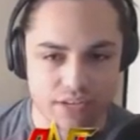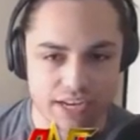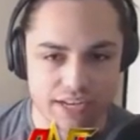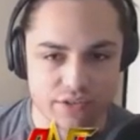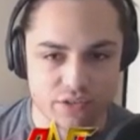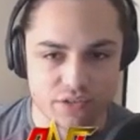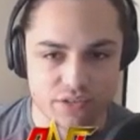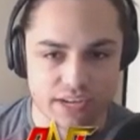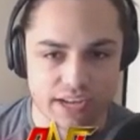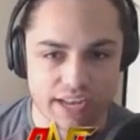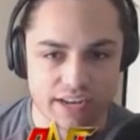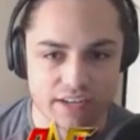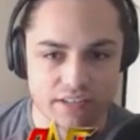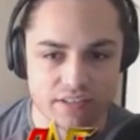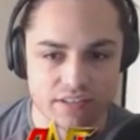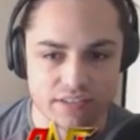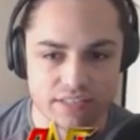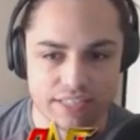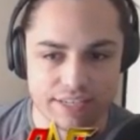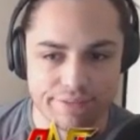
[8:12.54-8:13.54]
catchers are kind
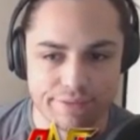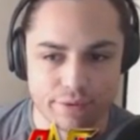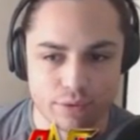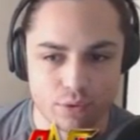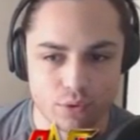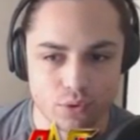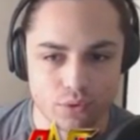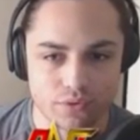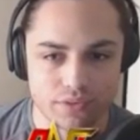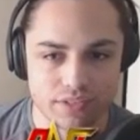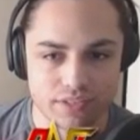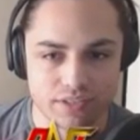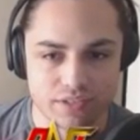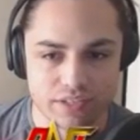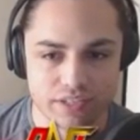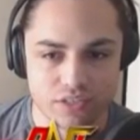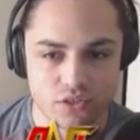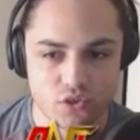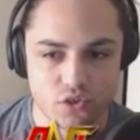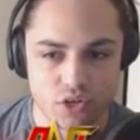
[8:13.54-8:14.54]
of difficult
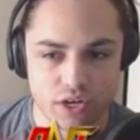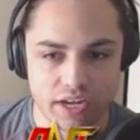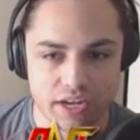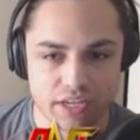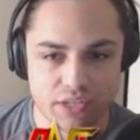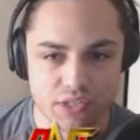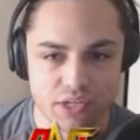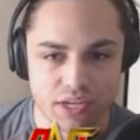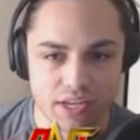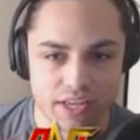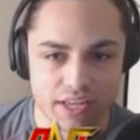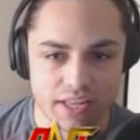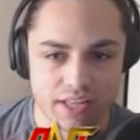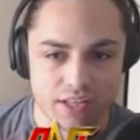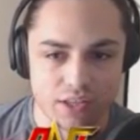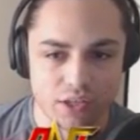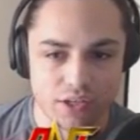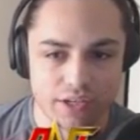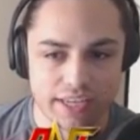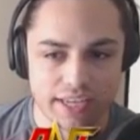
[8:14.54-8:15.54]
to judge.
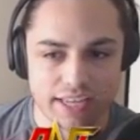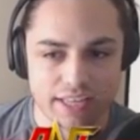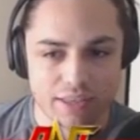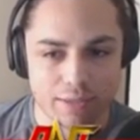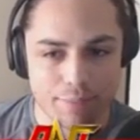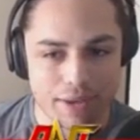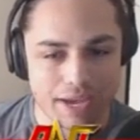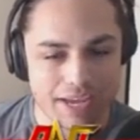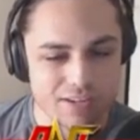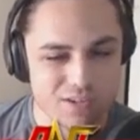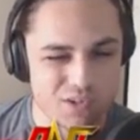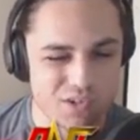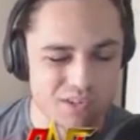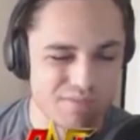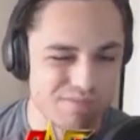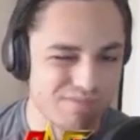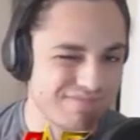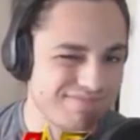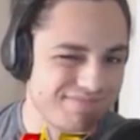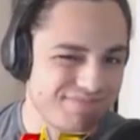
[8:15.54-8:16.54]
Looking at the bench,
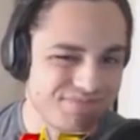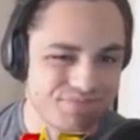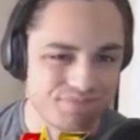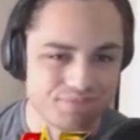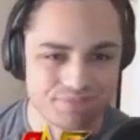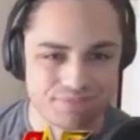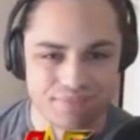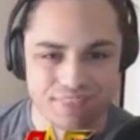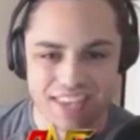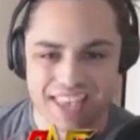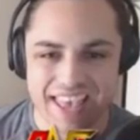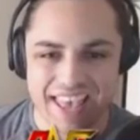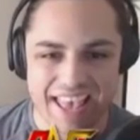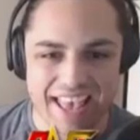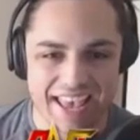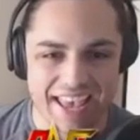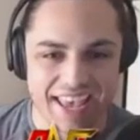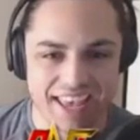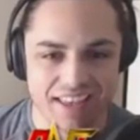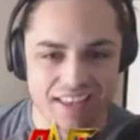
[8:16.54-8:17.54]

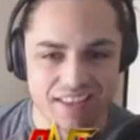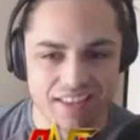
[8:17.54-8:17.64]
eh.